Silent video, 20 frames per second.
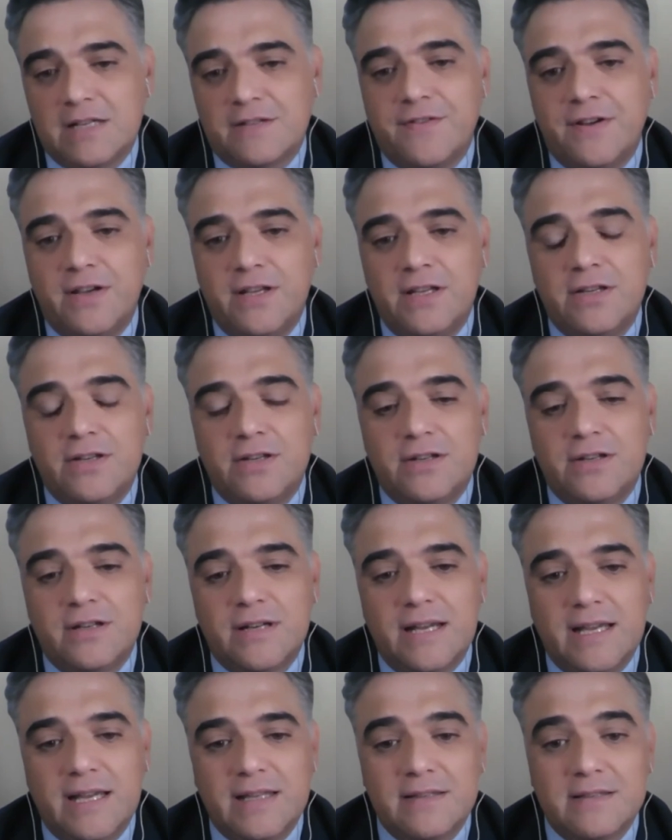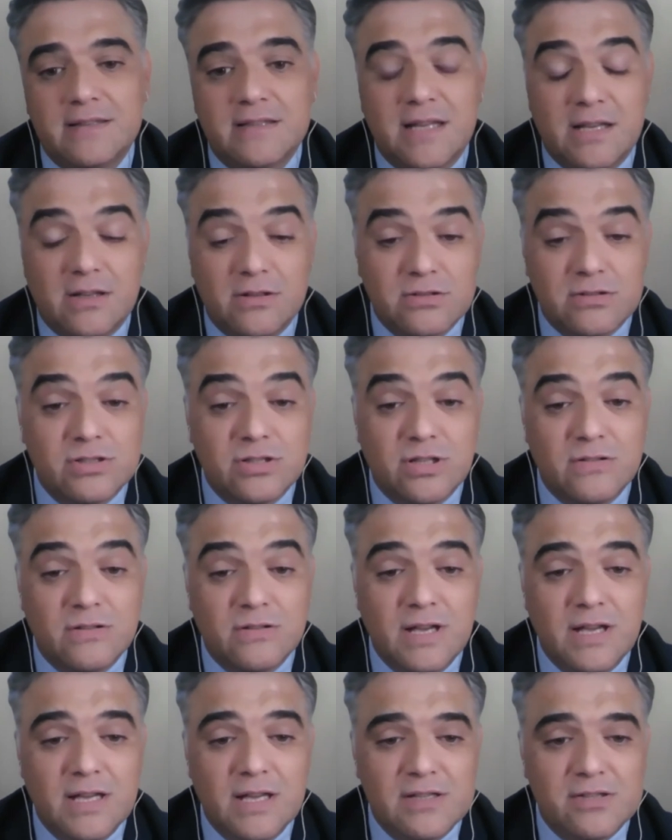failure and also
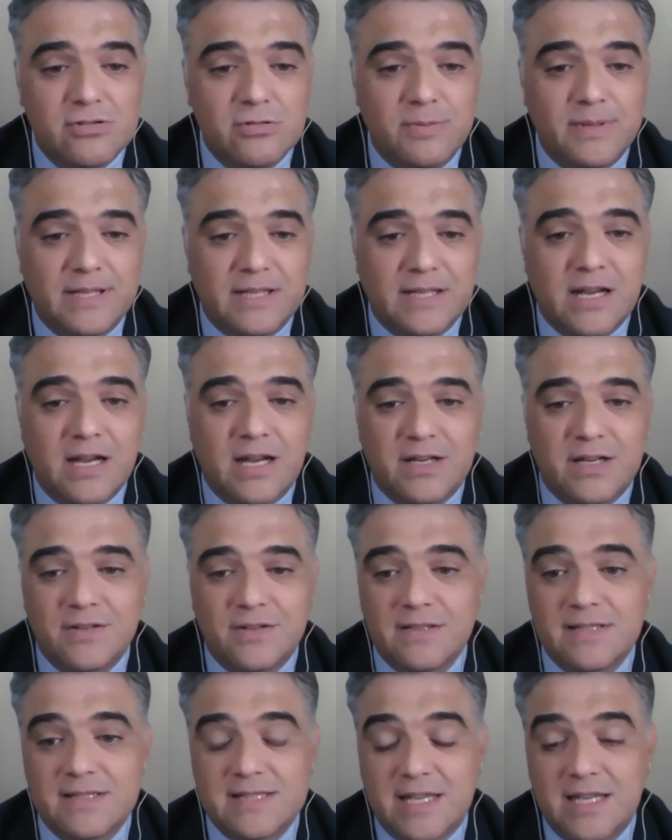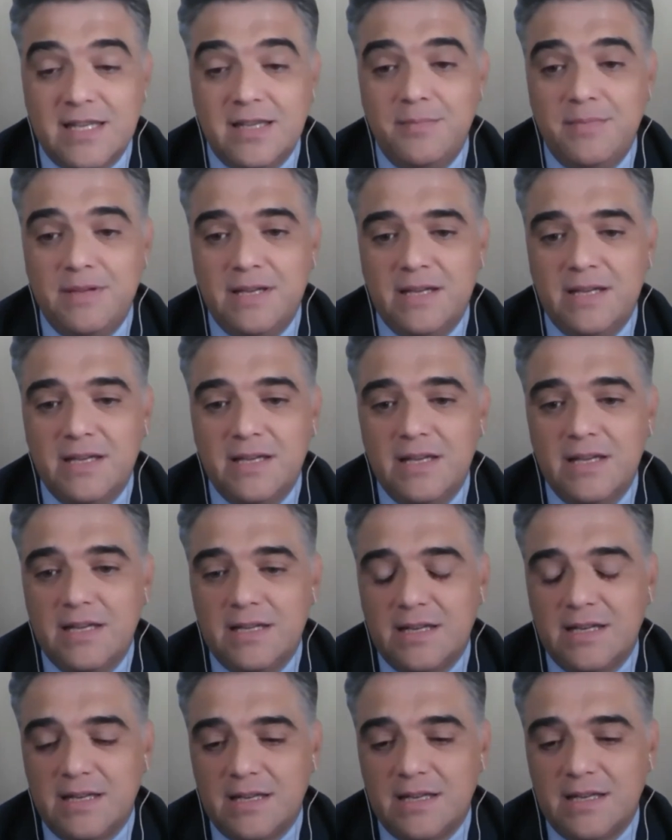subendocardial ischemia,
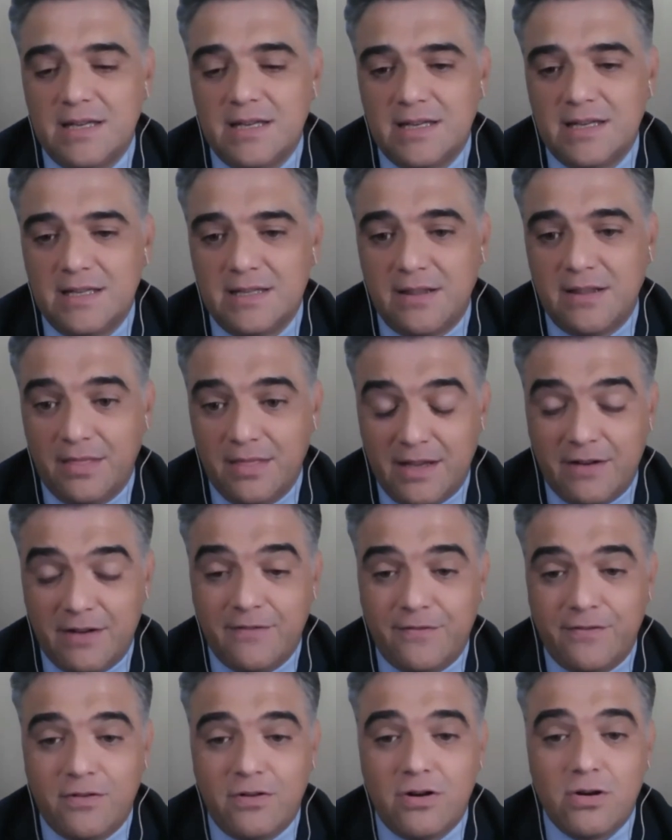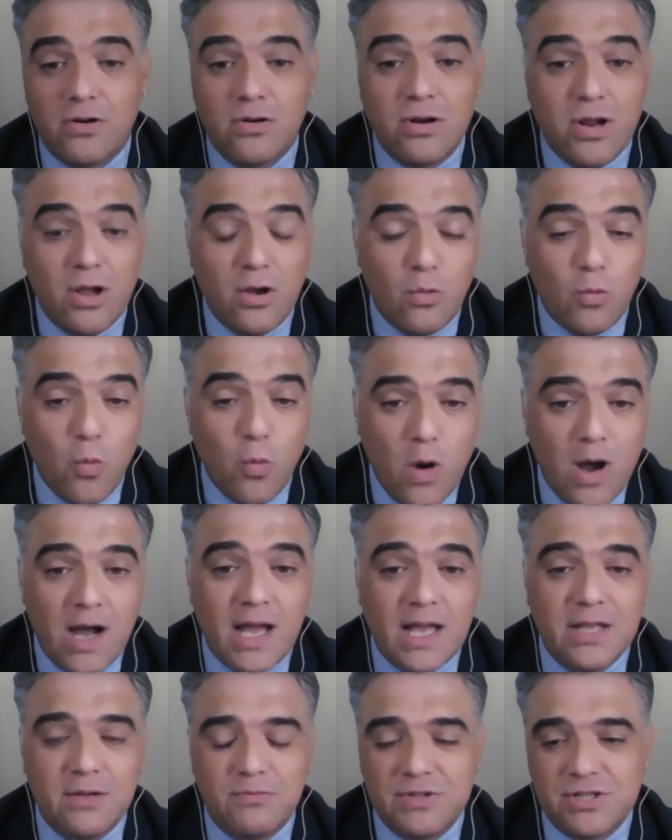and therefore
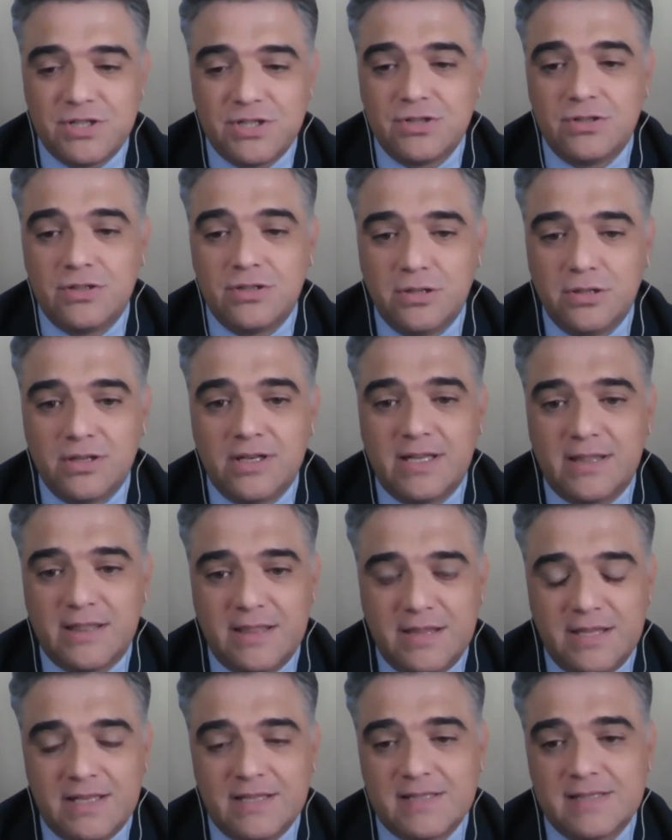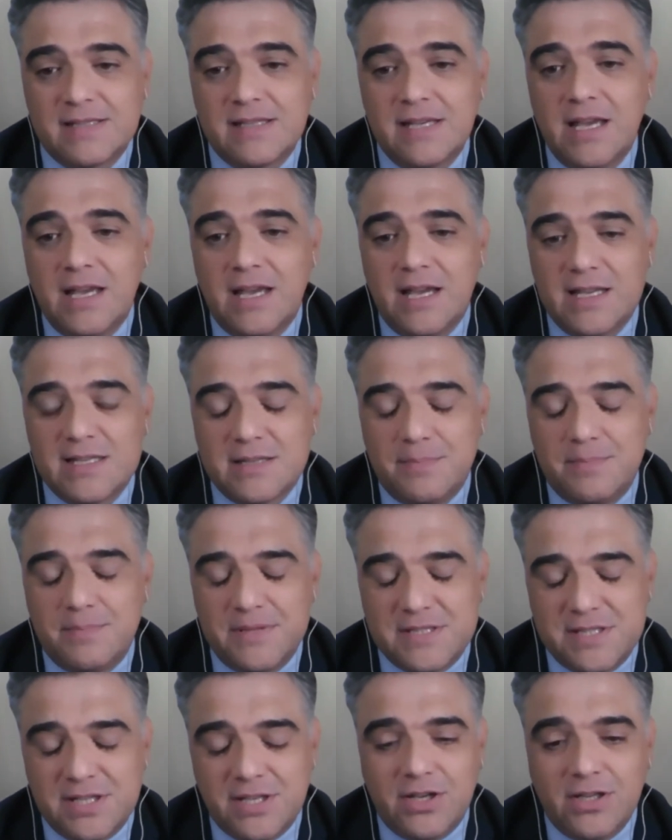why we should look at this as a
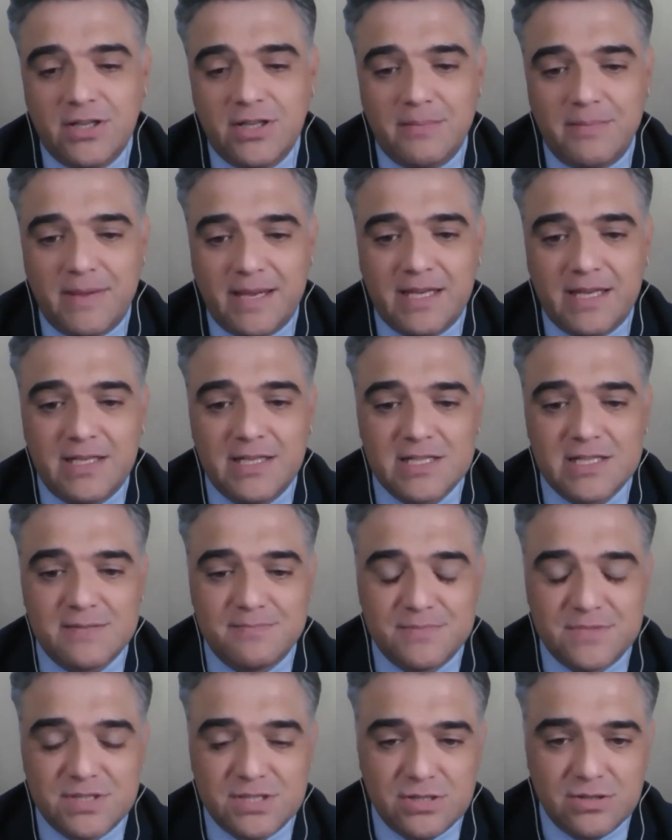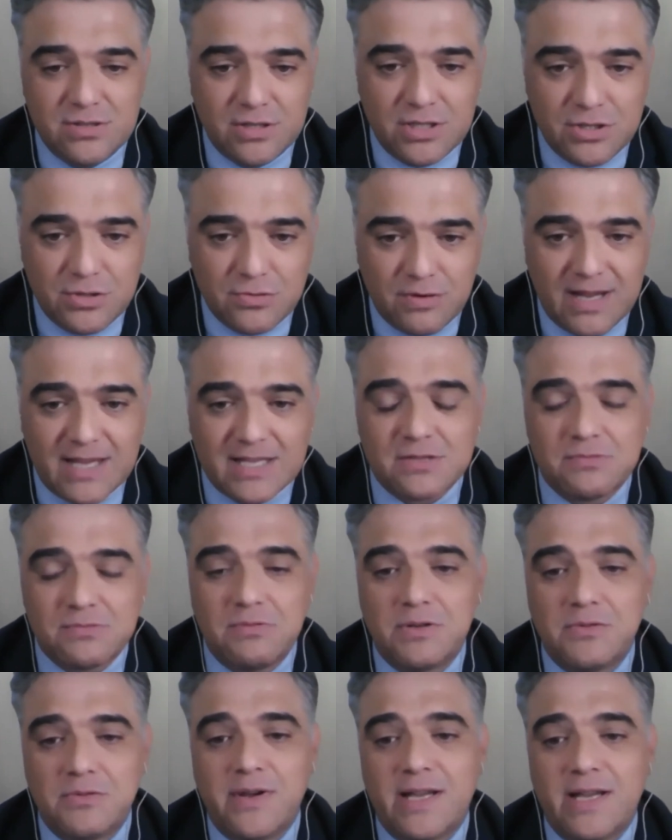particular mechanism to address
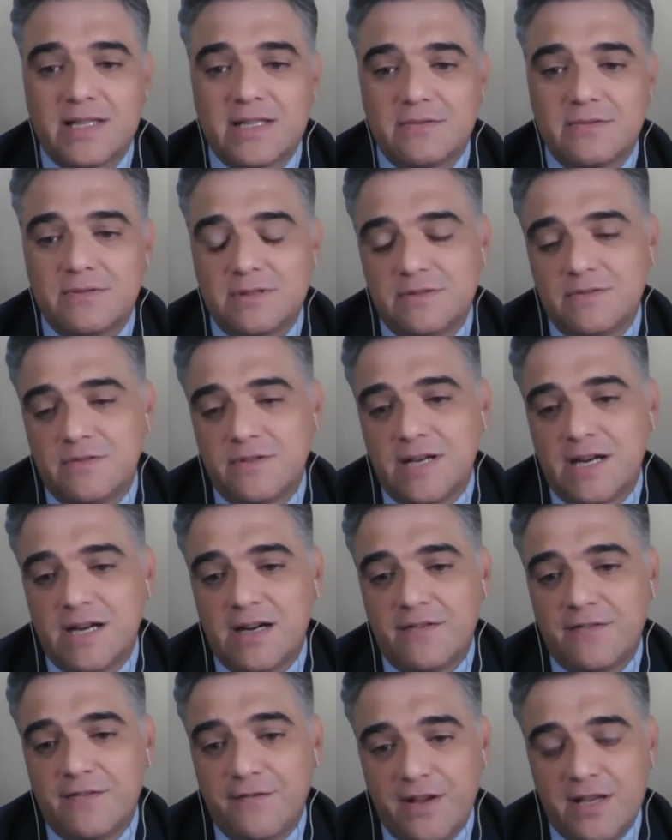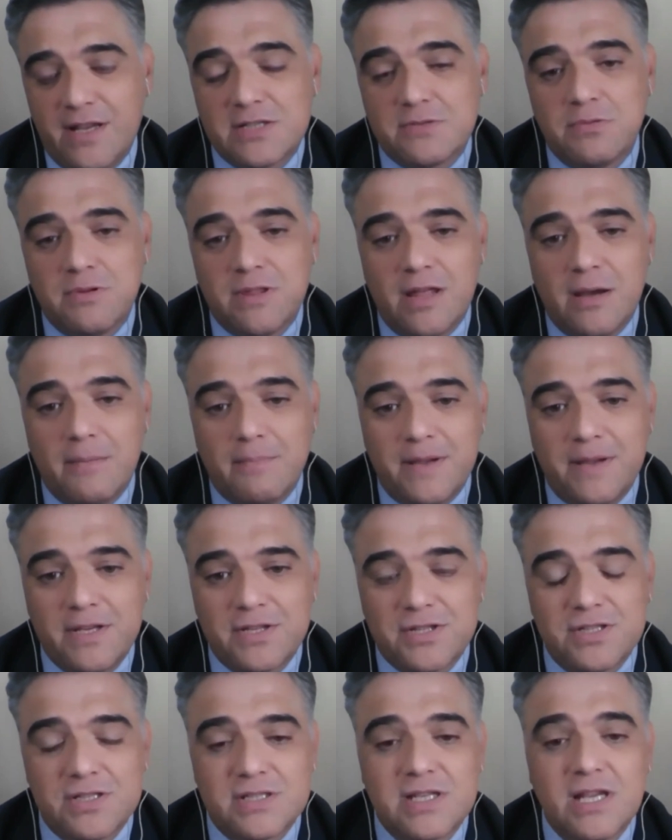when we are faced with our
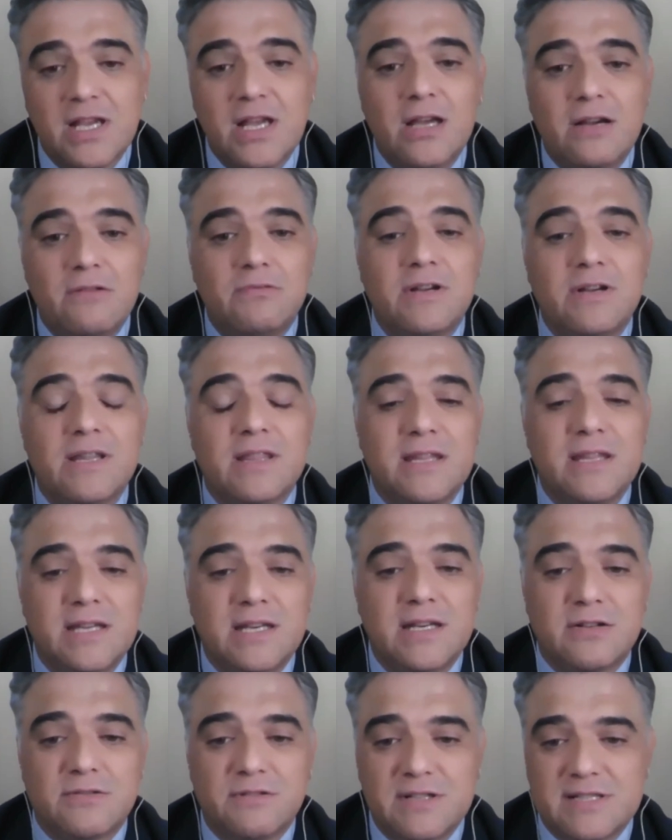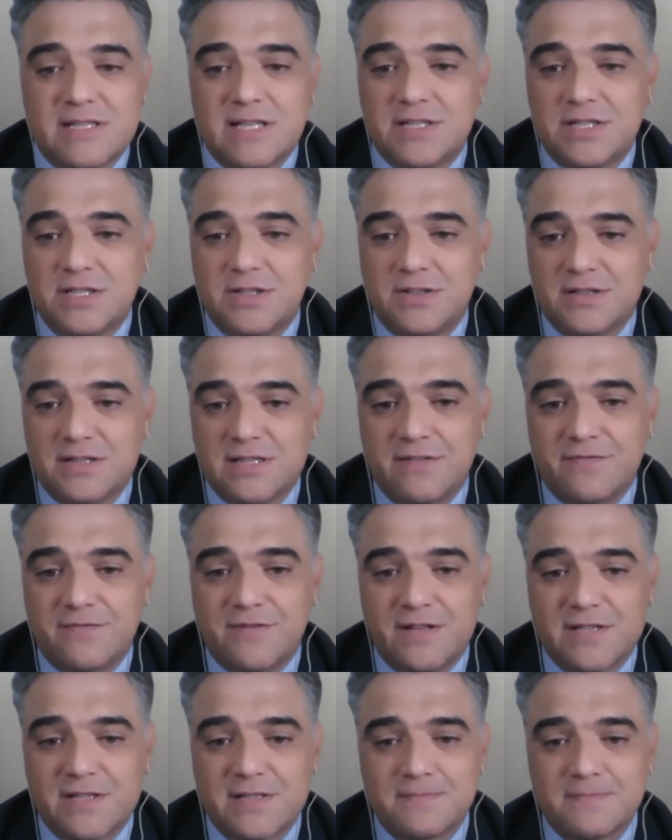patients with increased arterial
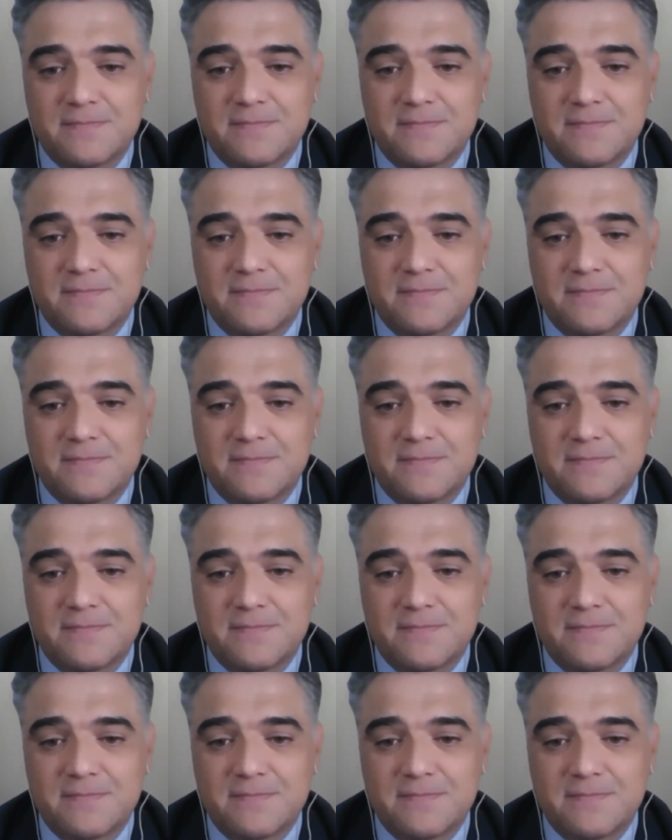stiffness.